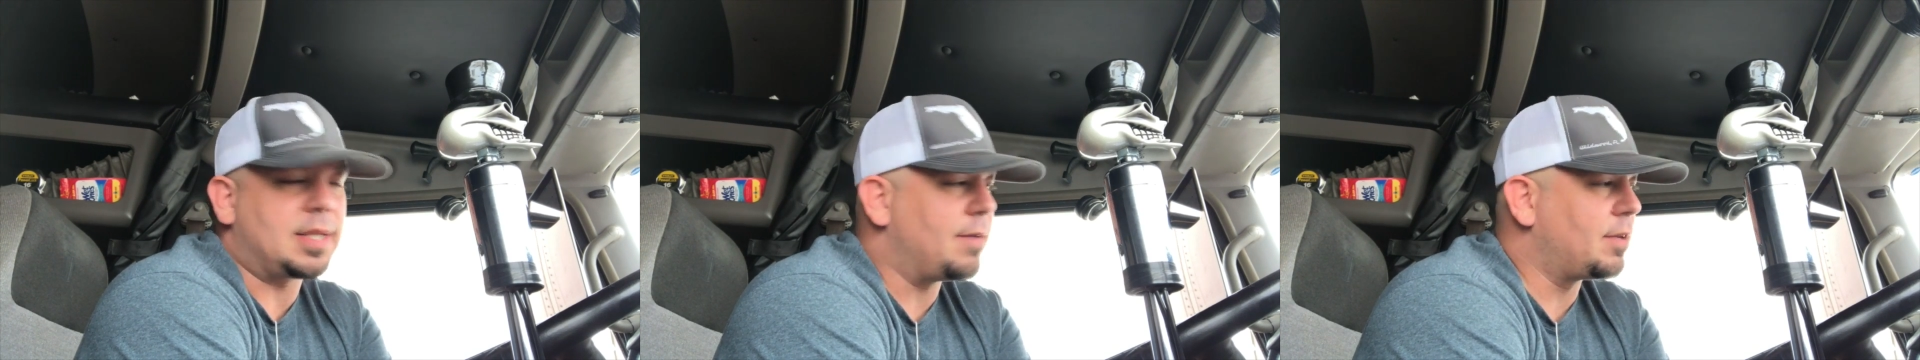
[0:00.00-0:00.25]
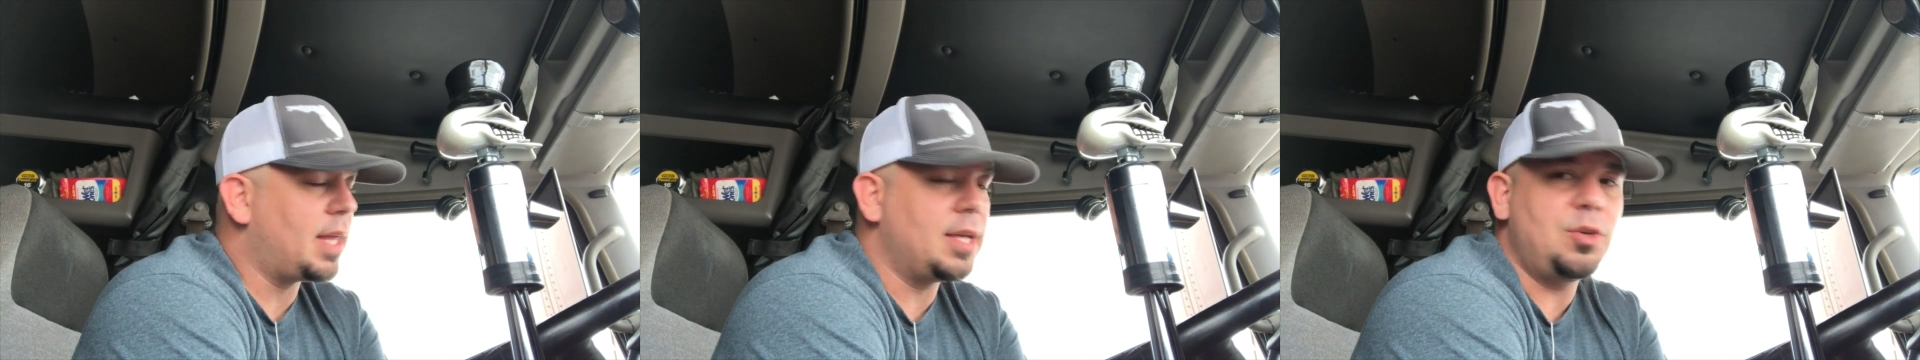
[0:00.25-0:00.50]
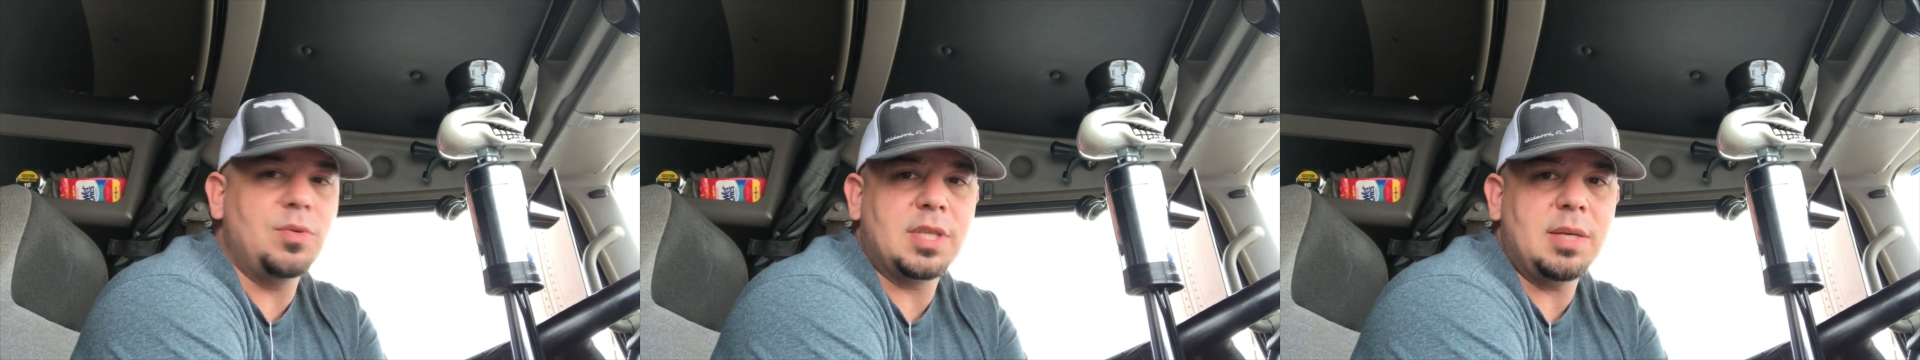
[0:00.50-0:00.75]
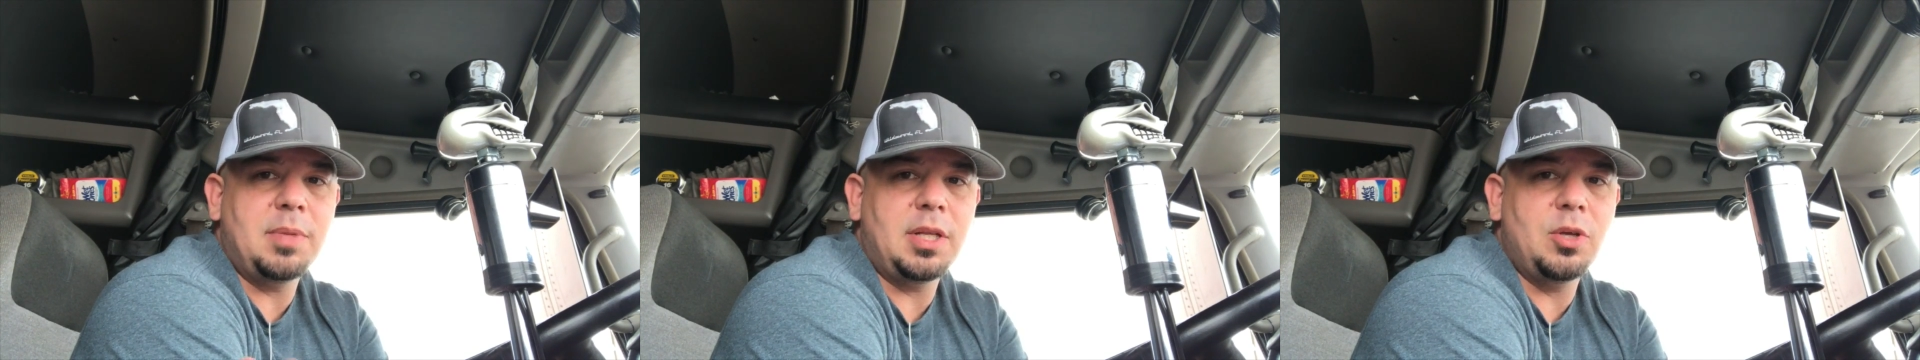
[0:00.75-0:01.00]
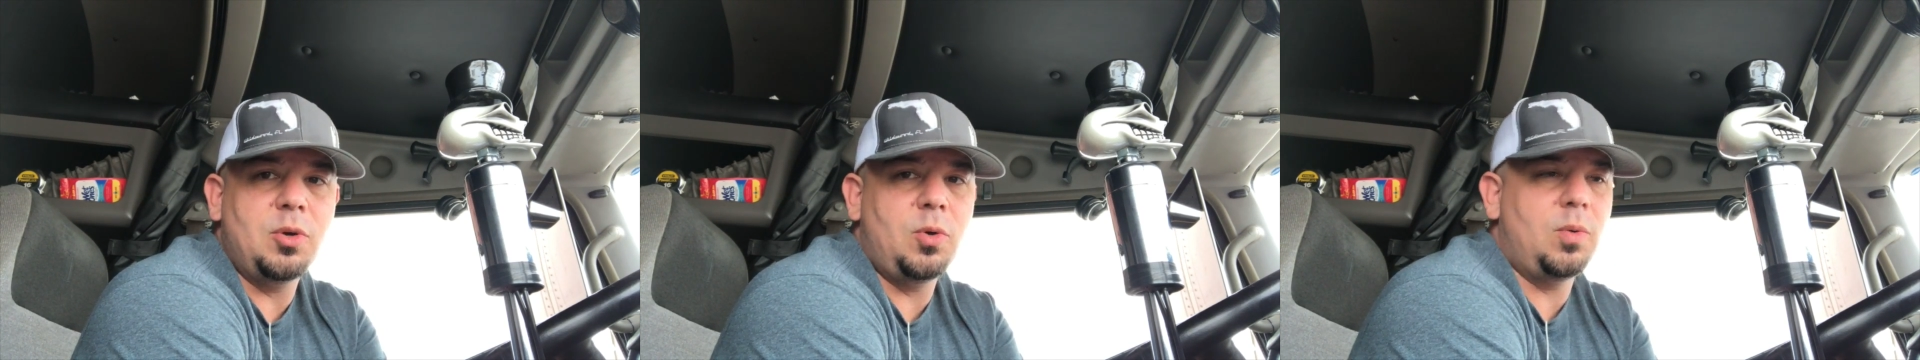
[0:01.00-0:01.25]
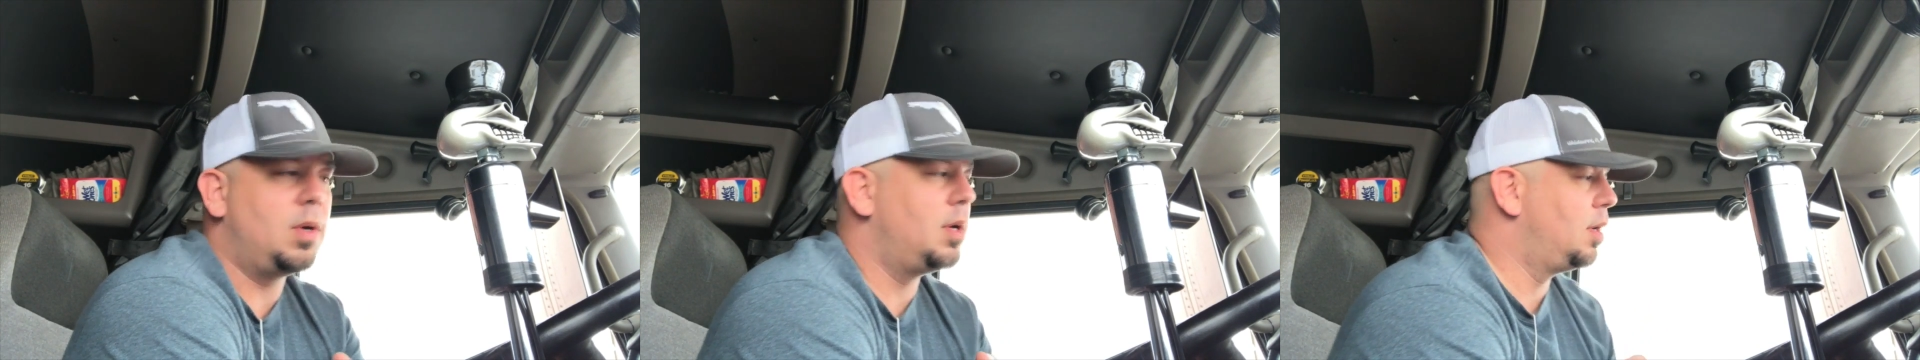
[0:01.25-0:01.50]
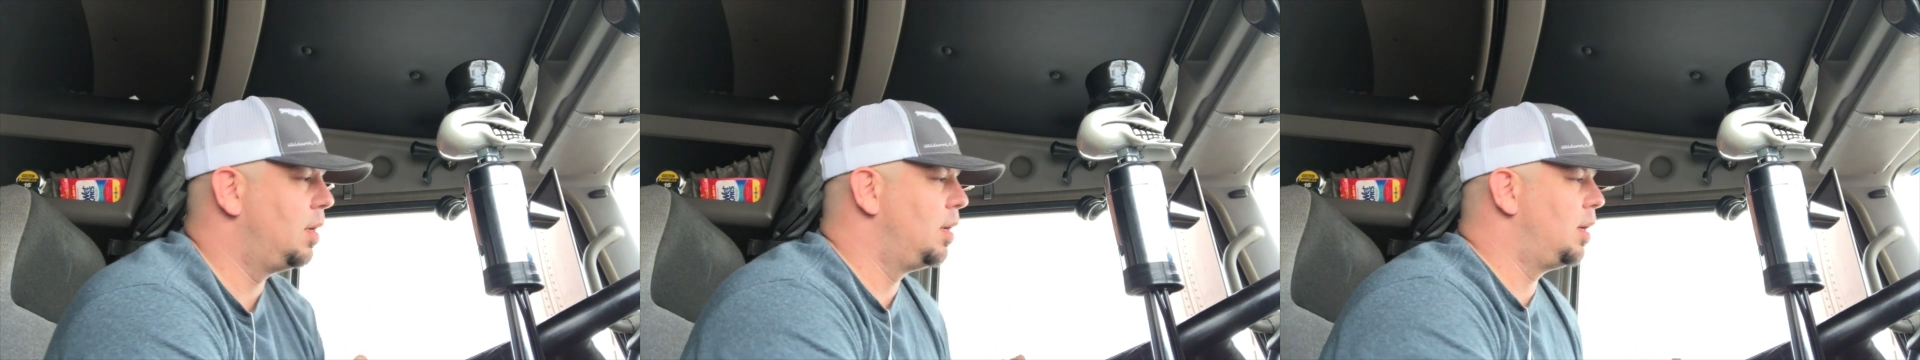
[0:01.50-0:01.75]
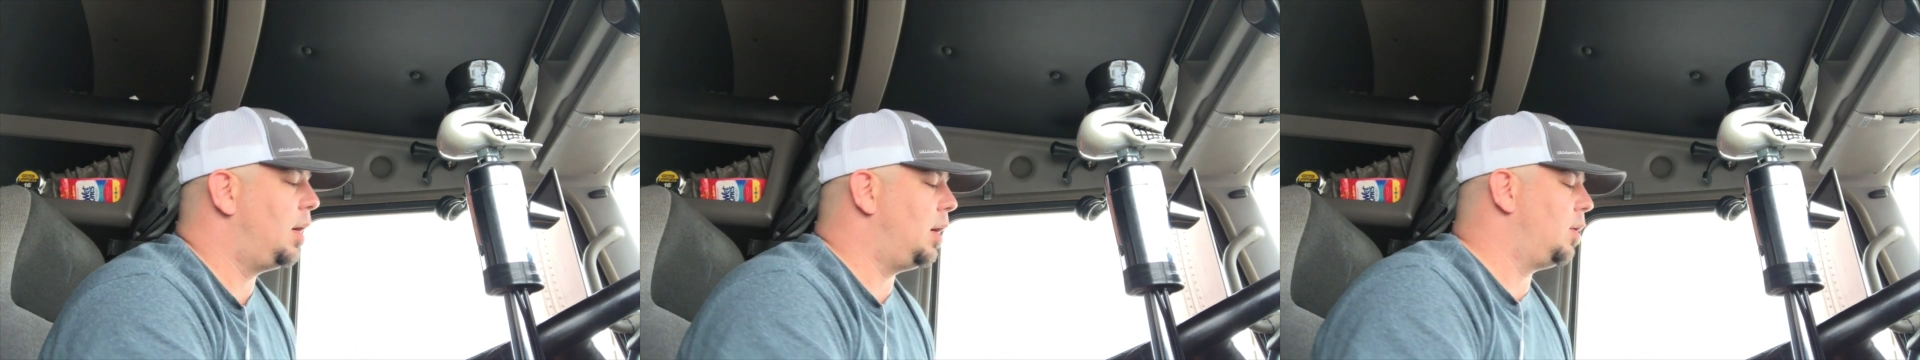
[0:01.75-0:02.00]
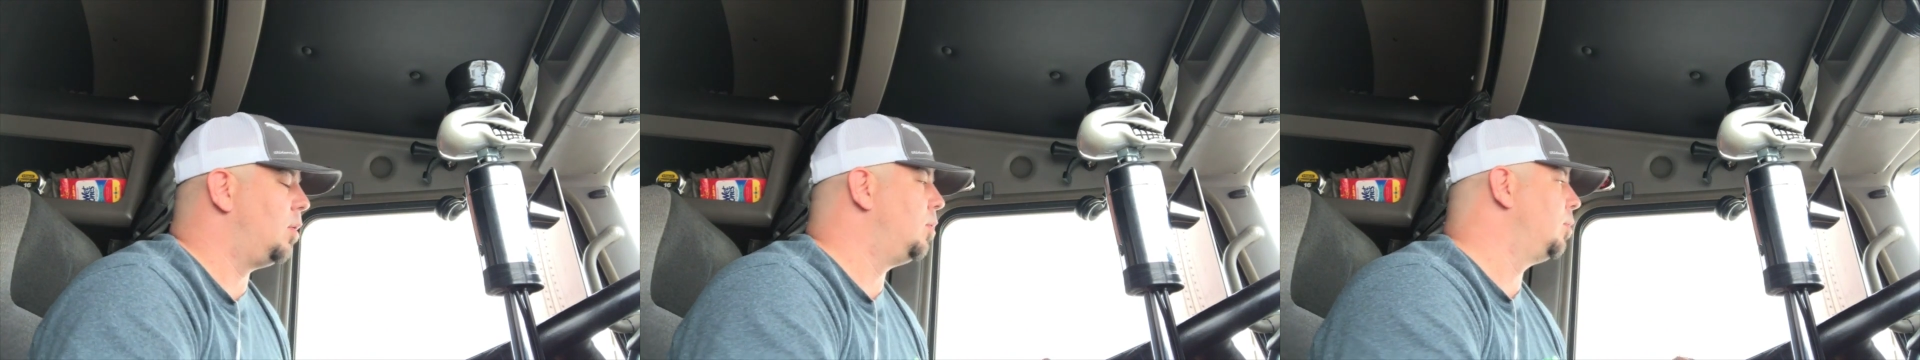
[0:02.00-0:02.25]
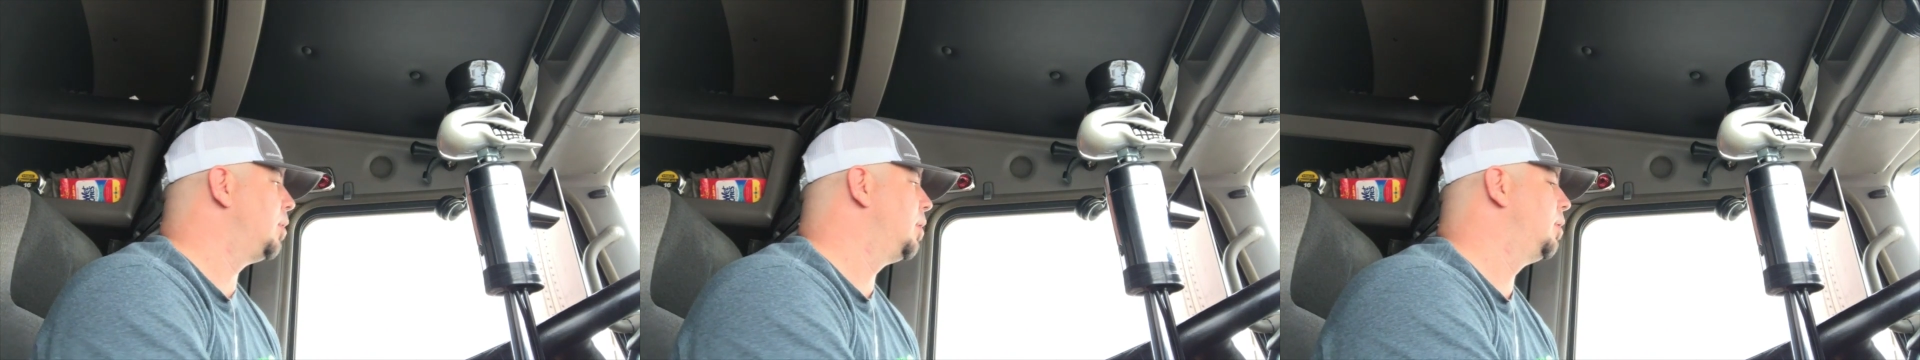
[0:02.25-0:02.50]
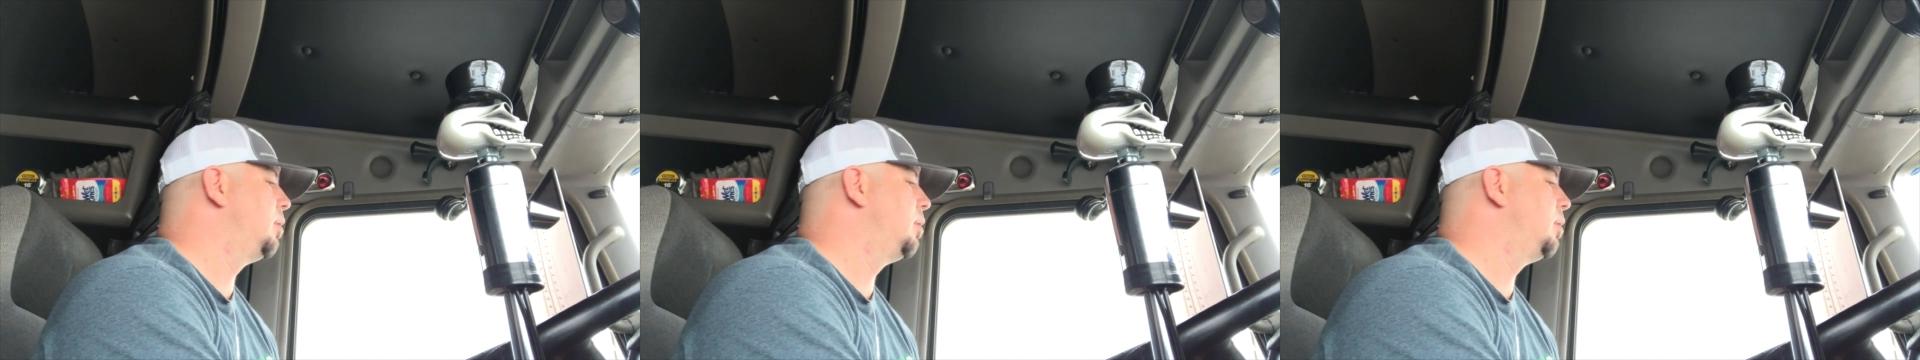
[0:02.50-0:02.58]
Everything you see me do on